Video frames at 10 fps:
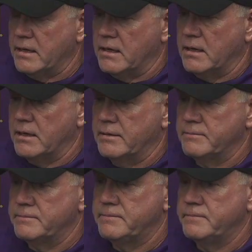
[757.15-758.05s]

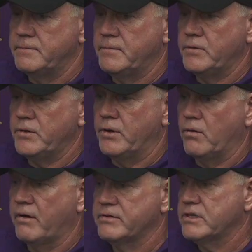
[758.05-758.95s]
you
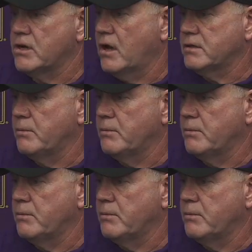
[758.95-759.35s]
know, obviously caught